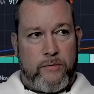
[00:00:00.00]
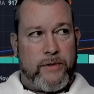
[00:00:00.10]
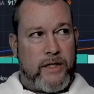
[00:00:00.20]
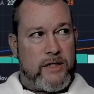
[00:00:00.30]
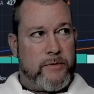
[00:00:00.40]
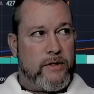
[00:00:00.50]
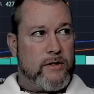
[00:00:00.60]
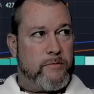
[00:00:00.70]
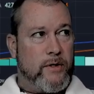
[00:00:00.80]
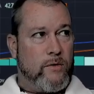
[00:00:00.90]
but that's
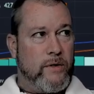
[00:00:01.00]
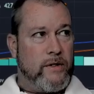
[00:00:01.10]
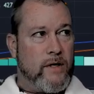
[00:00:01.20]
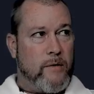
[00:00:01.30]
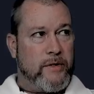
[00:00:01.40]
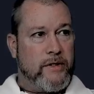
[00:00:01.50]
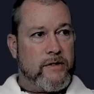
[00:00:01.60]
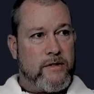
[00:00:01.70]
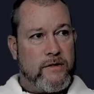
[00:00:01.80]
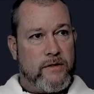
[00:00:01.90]
because Bitcoin
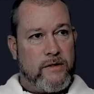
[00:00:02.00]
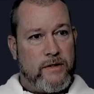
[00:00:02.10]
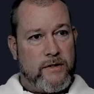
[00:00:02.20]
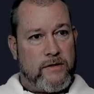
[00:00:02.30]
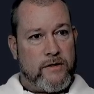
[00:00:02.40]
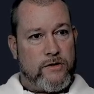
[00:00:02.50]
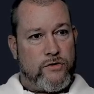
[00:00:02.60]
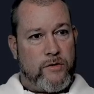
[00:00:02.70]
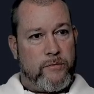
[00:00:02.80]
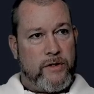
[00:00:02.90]
dominance is
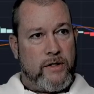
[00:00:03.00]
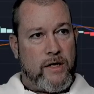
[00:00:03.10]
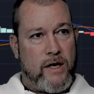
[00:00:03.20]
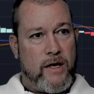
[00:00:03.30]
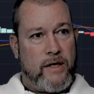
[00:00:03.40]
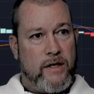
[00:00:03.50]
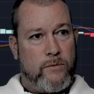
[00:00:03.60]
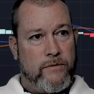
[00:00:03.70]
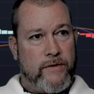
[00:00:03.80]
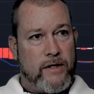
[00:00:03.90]
extremely high, and
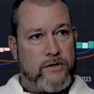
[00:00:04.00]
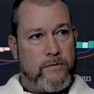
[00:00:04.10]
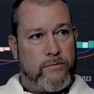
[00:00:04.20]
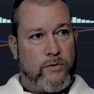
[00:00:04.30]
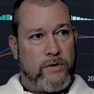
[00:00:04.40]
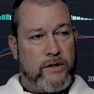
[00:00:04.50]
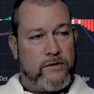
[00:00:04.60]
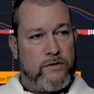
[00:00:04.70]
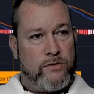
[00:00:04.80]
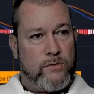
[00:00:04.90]
we've actually broken
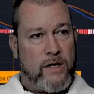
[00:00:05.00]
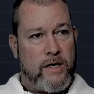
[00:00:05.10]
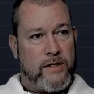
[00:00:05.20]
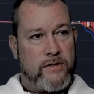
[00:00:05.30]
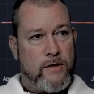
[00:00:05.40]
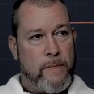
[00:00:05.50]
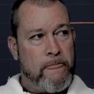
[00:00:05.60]
into new highs.